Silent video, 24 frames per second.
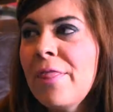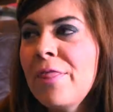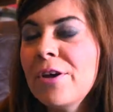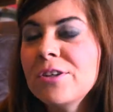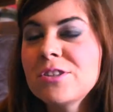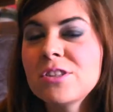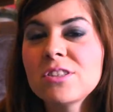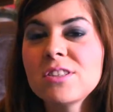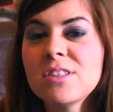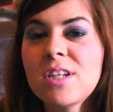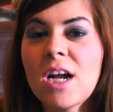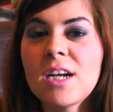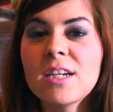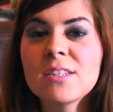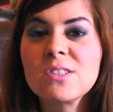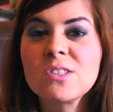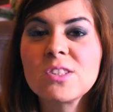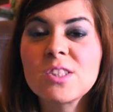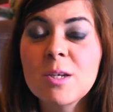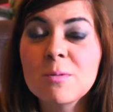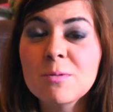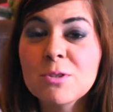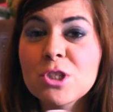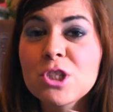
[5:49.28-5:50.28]
This is not a
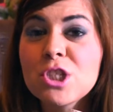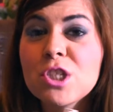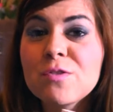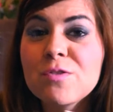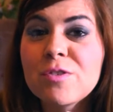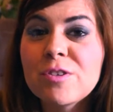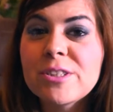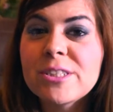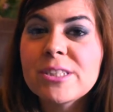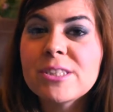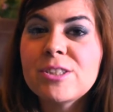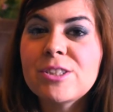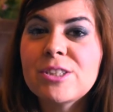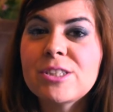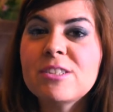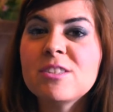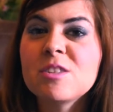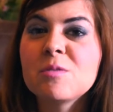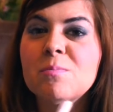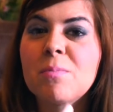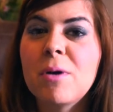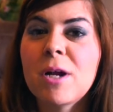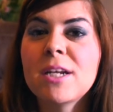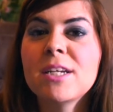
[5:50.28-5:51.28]
substitute for
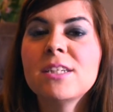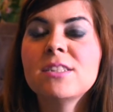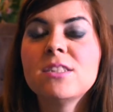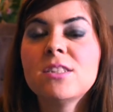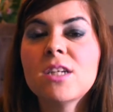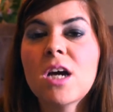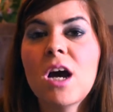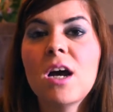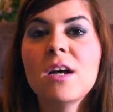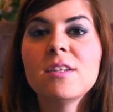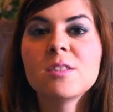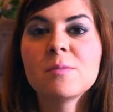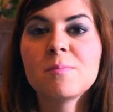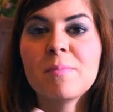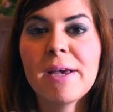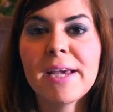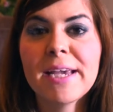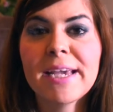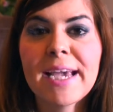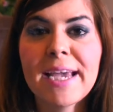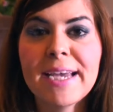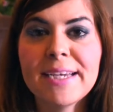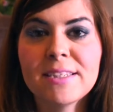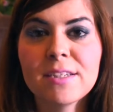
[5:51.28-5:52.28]
Latisse, but it does
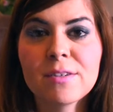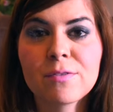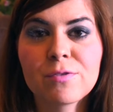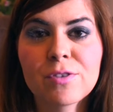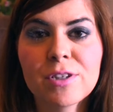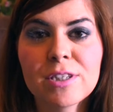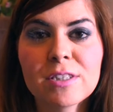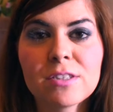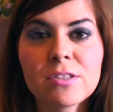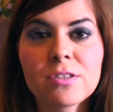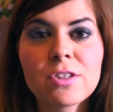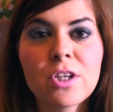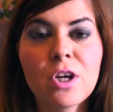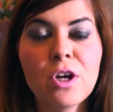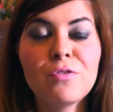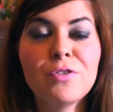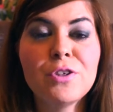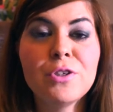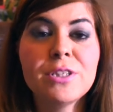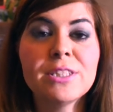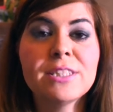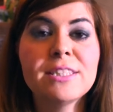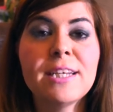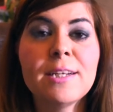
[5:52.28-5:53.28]
make a difference. So if
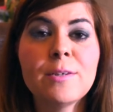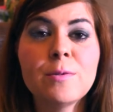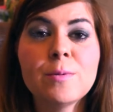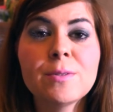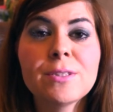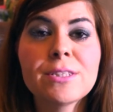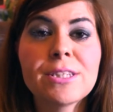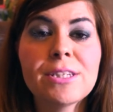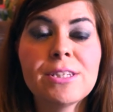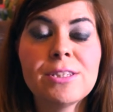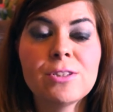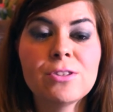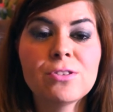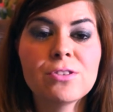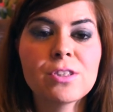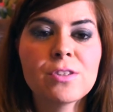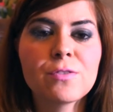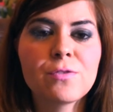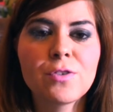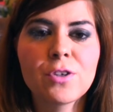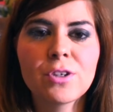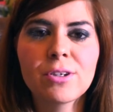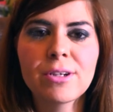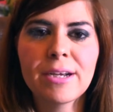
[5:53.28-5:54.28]
you continuously use
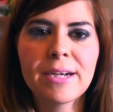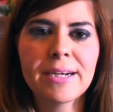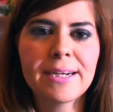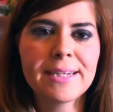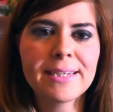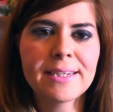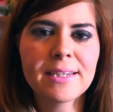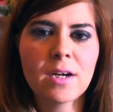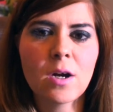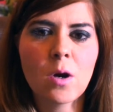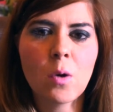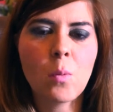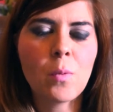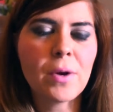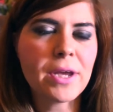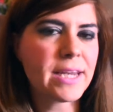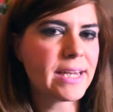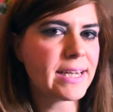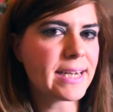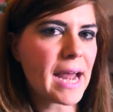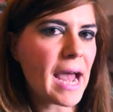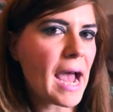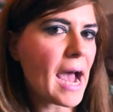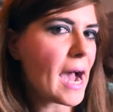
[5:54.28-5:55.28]
it for like a
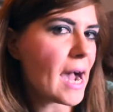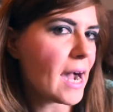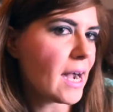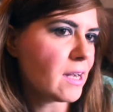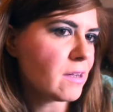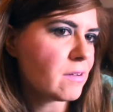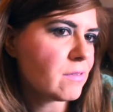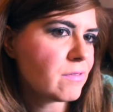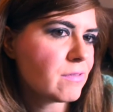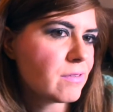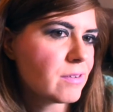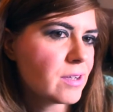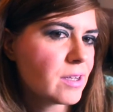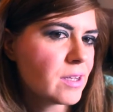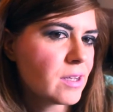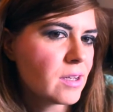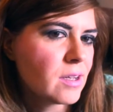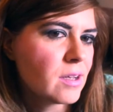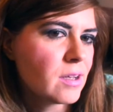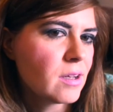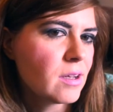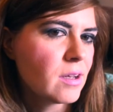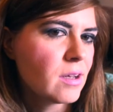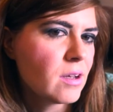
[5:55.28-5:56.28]
week and a half,
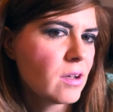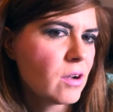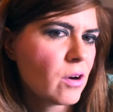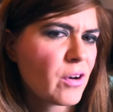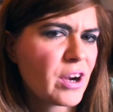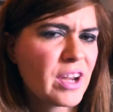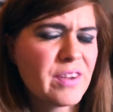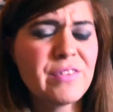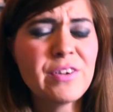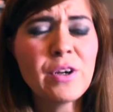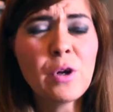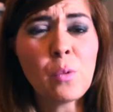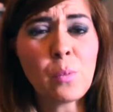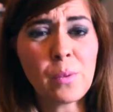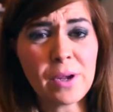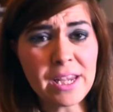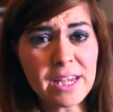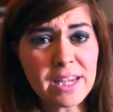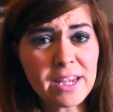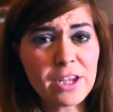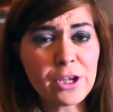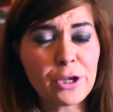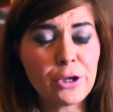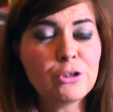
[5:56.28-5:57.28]
or even a
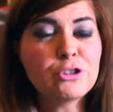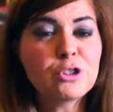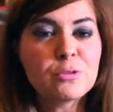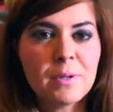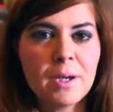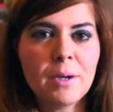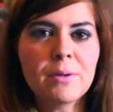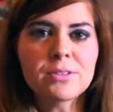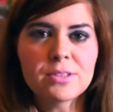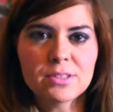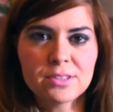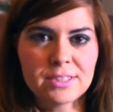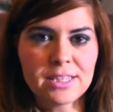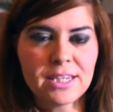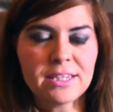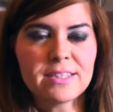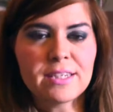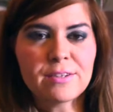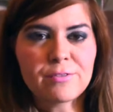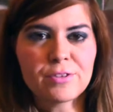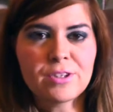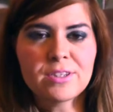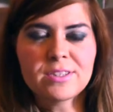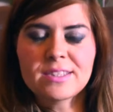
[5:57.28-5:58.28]
week, you should be able to see a
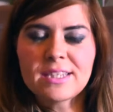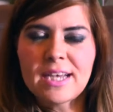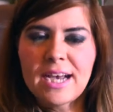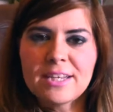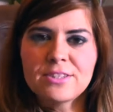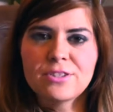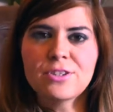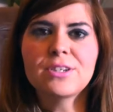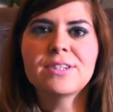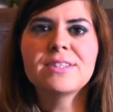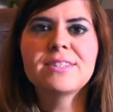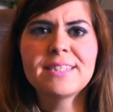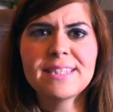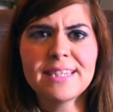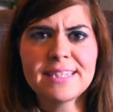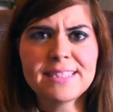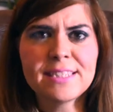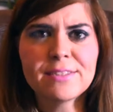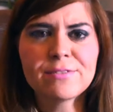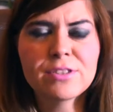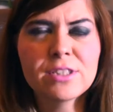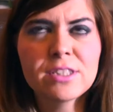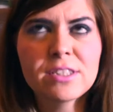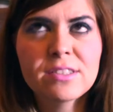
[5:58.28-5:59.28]
difference. I started seeing a
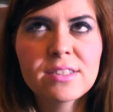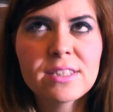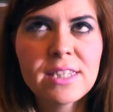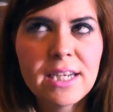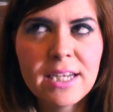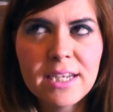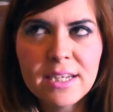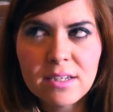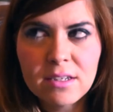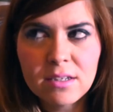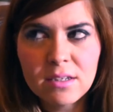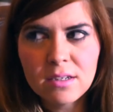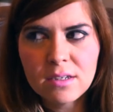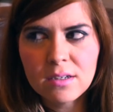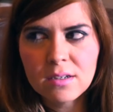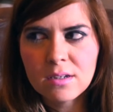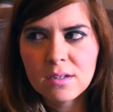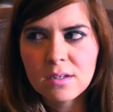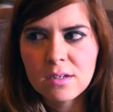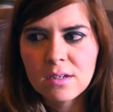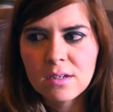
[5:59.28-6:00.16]
difference in